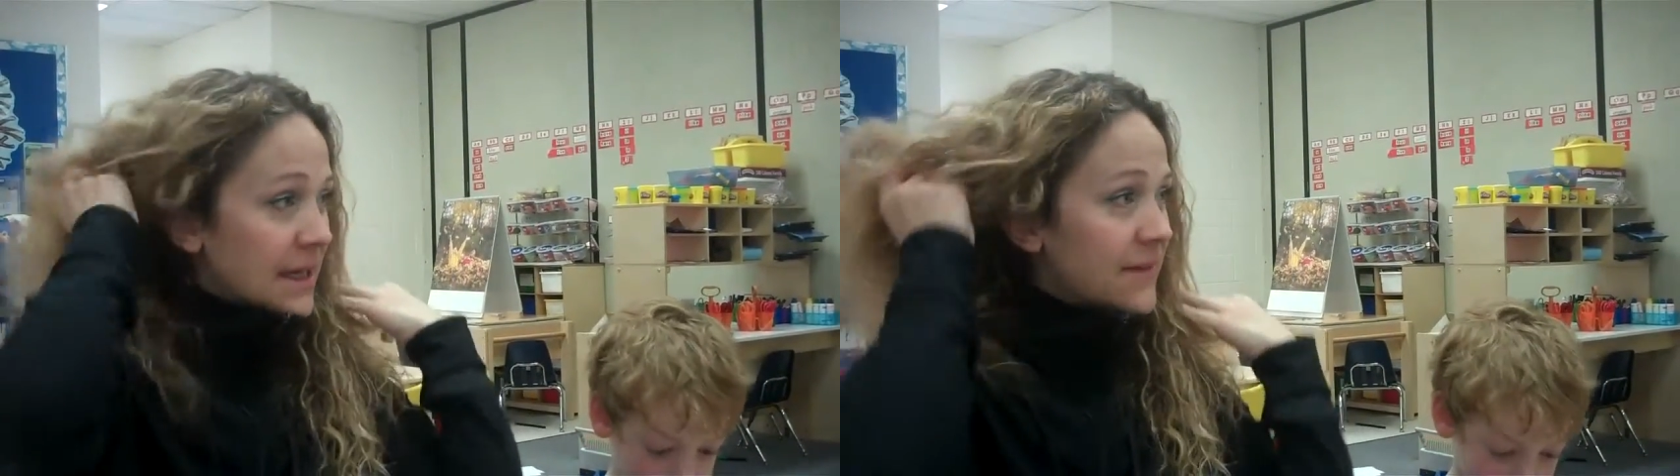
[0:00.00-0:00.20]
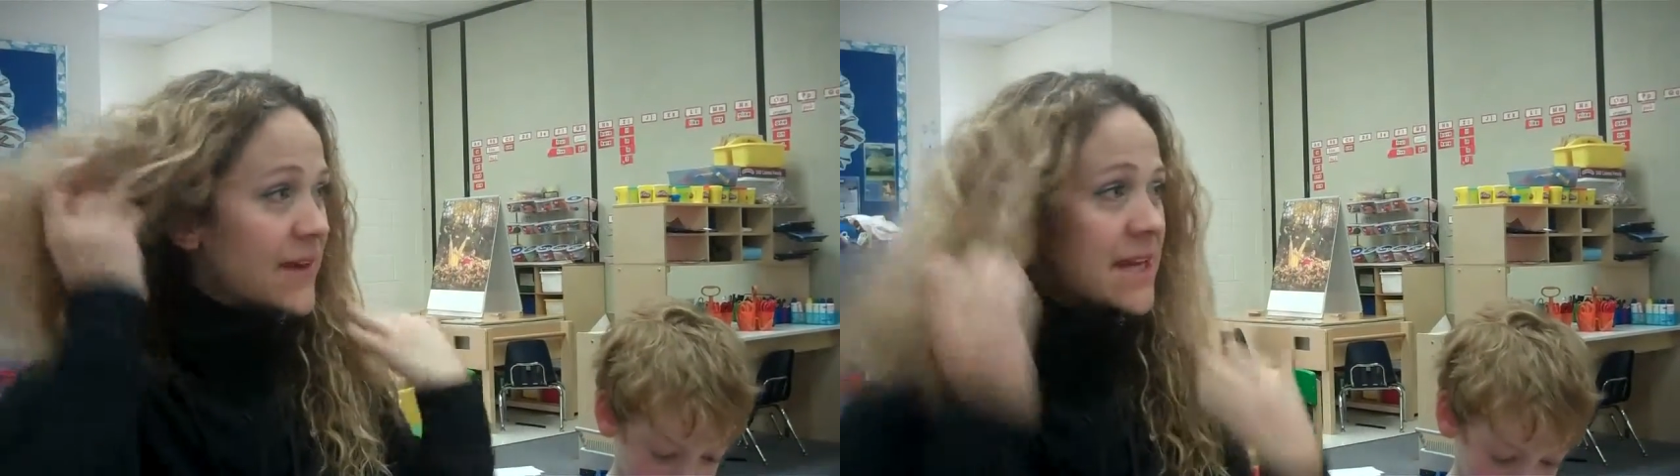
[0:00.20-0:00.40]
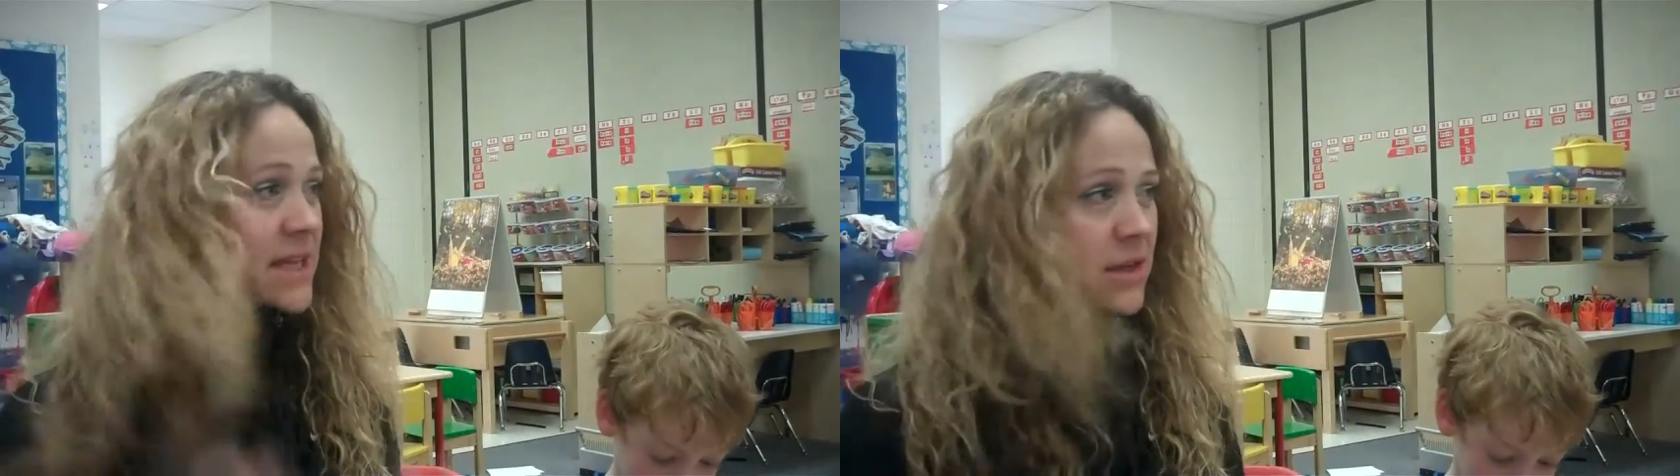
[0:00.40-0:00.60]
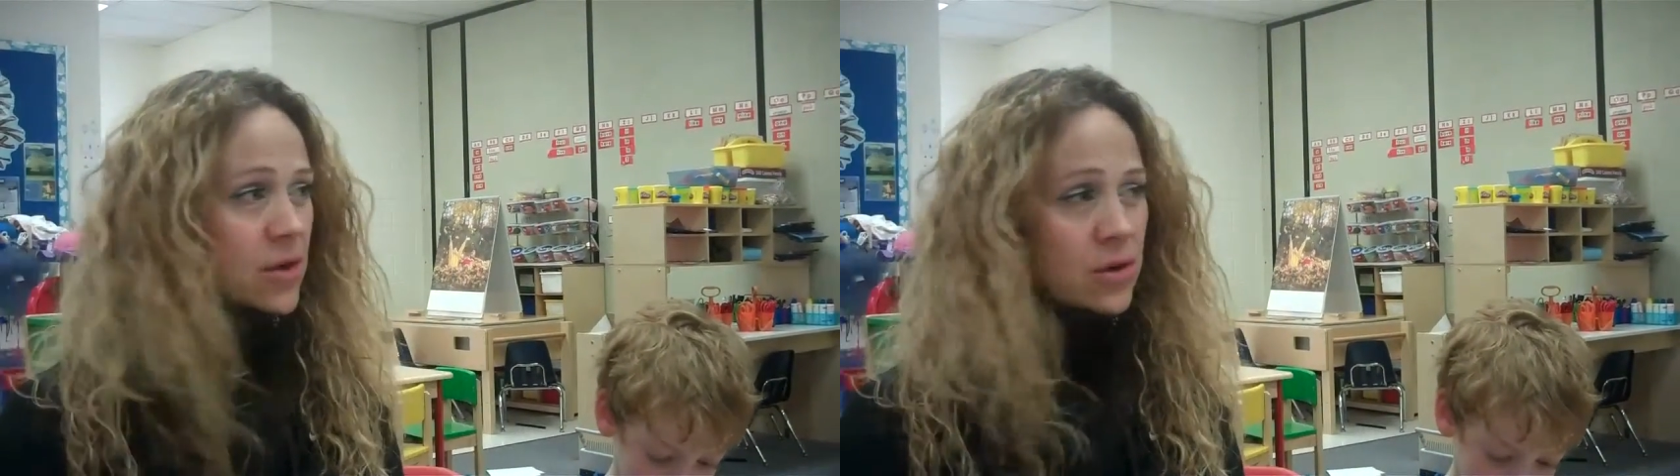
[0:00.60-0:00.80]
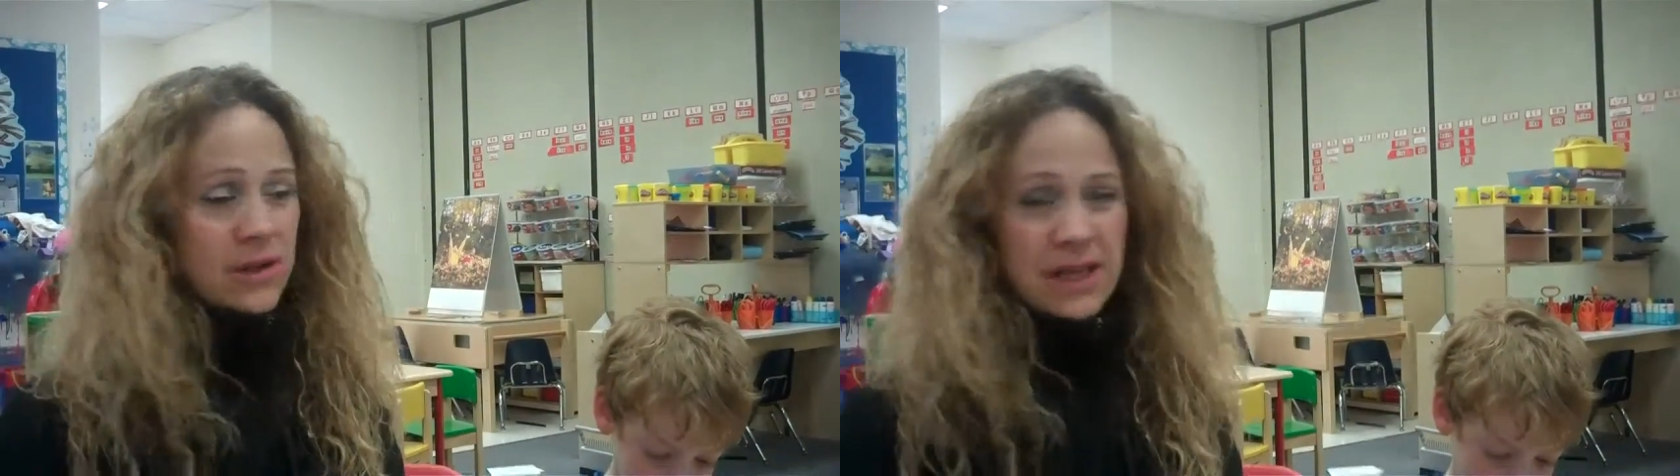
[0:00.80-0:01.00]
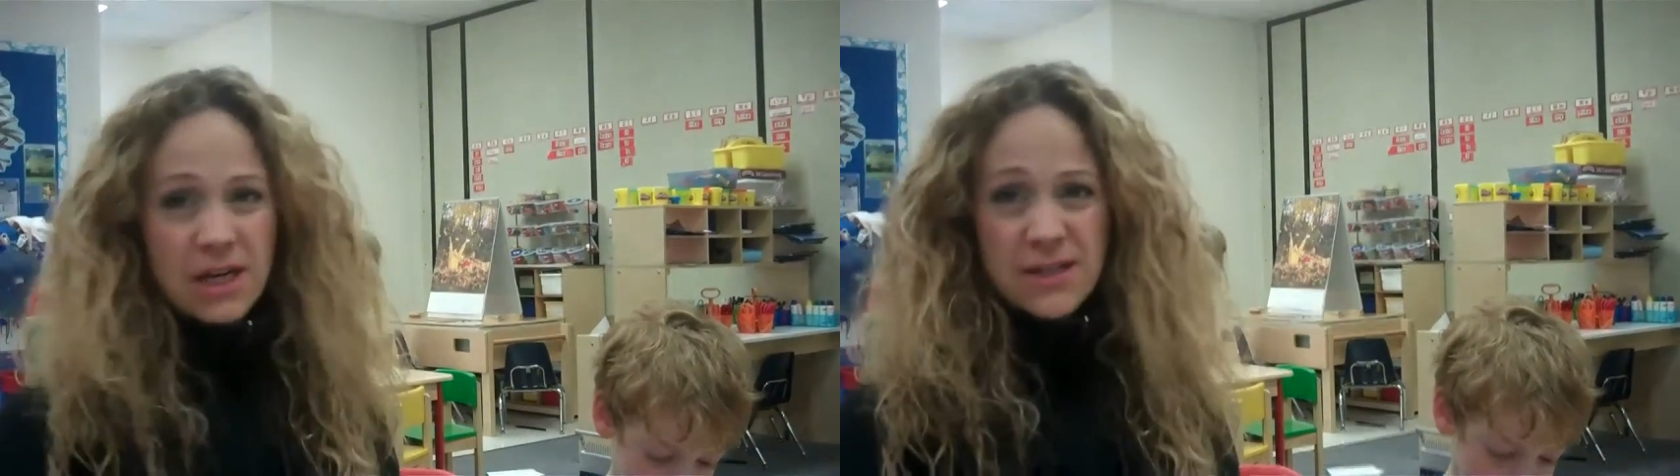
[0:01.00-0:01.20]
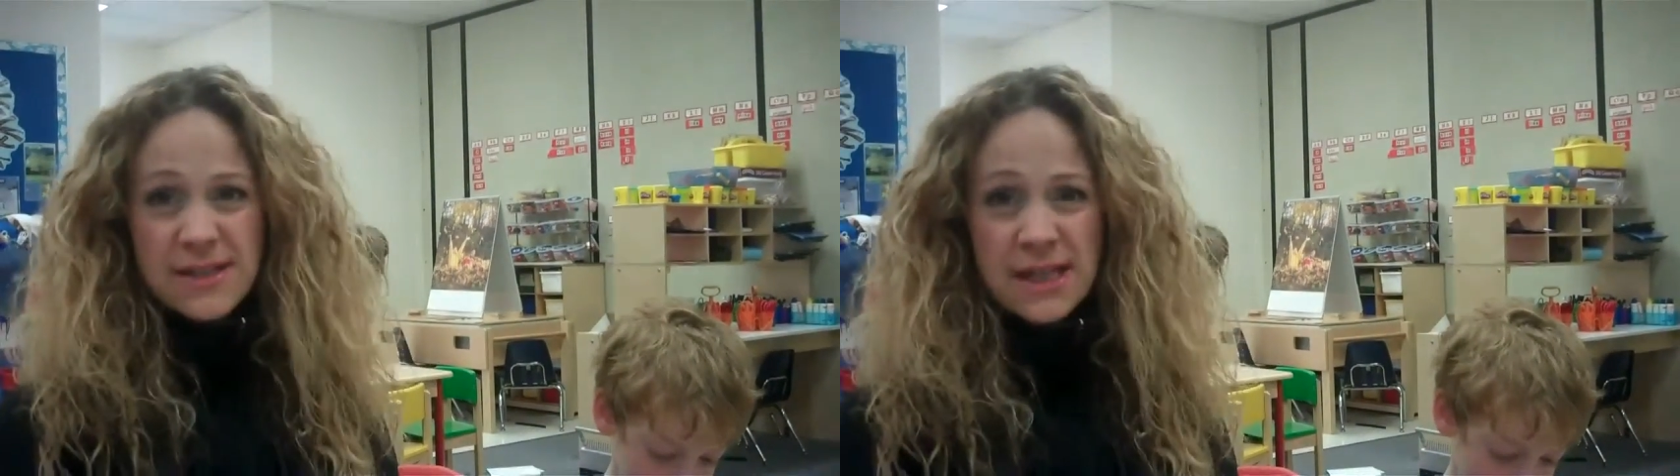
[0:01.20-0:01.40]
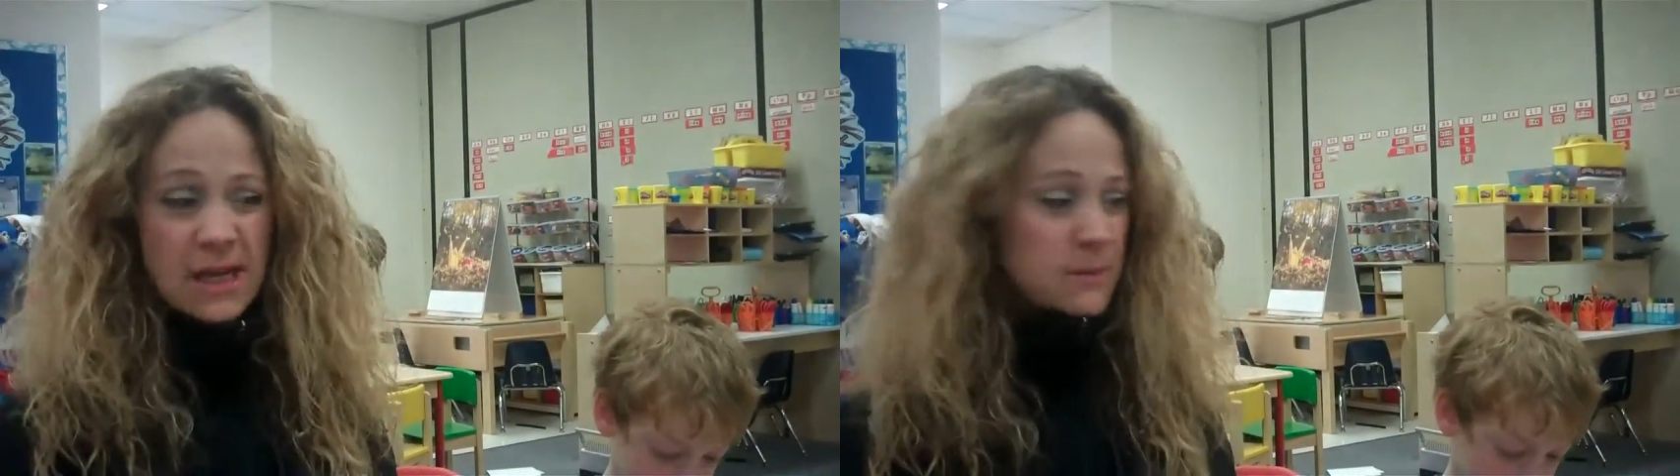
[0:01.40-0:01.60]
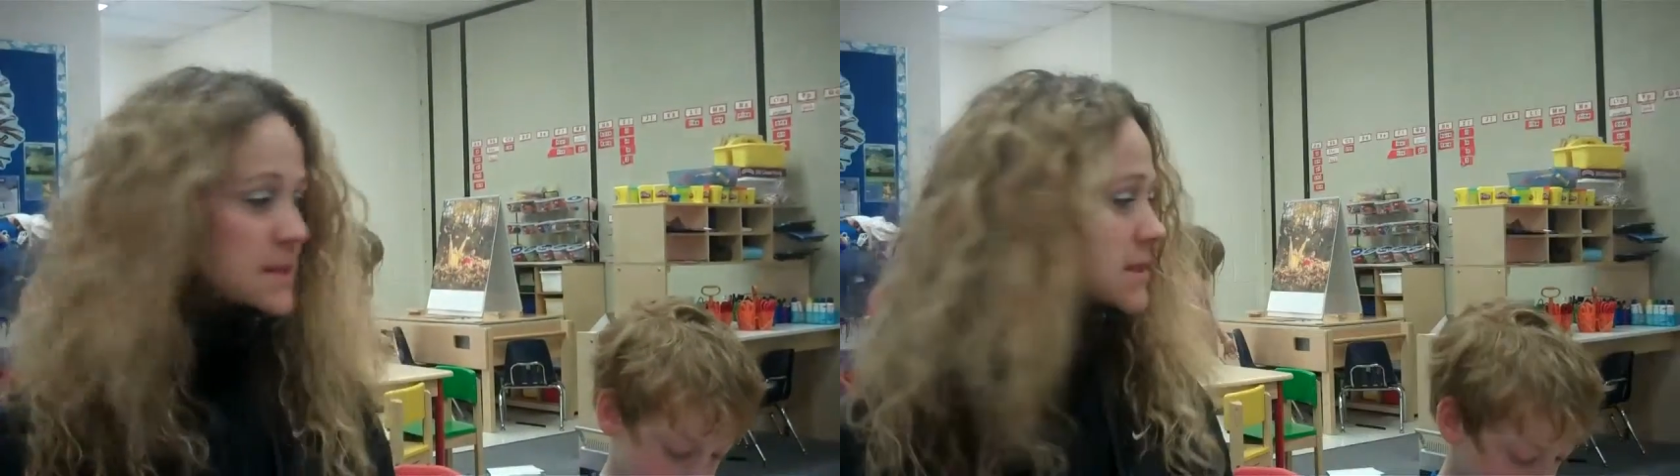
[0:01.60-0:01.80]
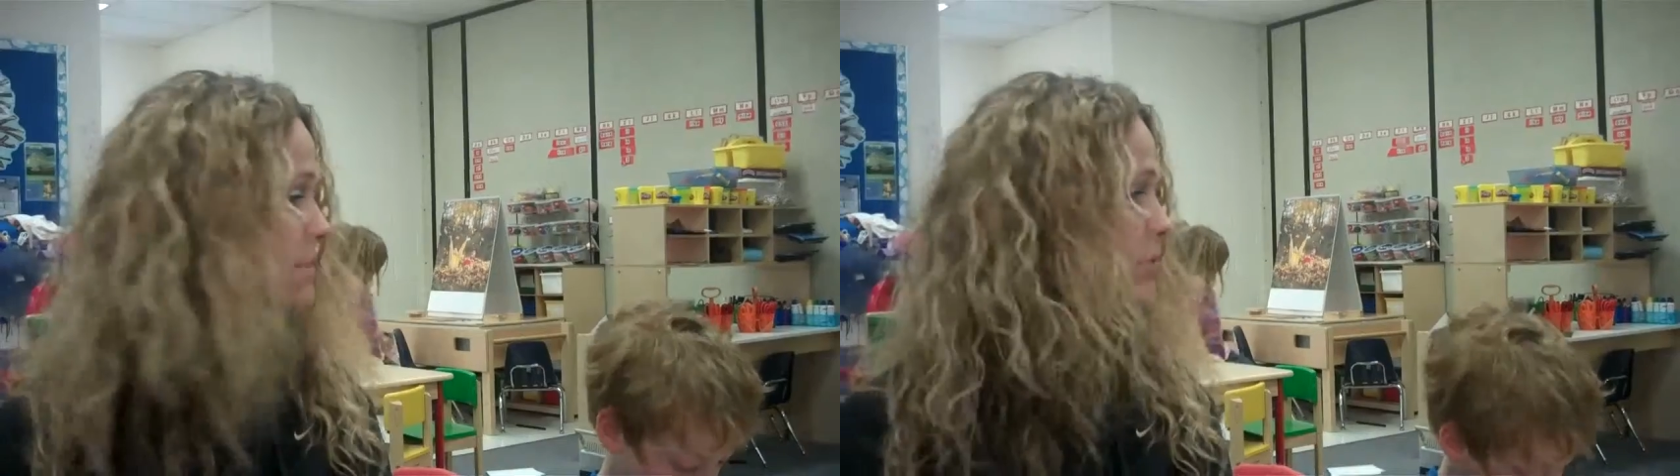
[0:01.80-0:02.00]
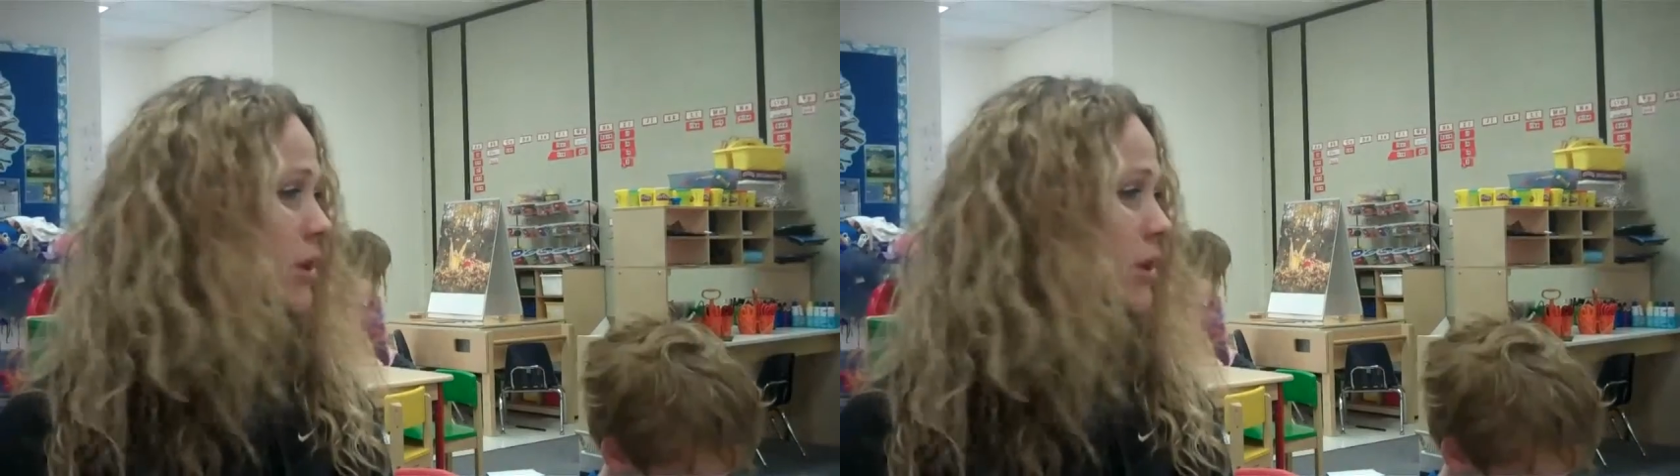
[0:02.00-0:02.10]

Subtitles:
If I didn't go to the hair salon, Mrs.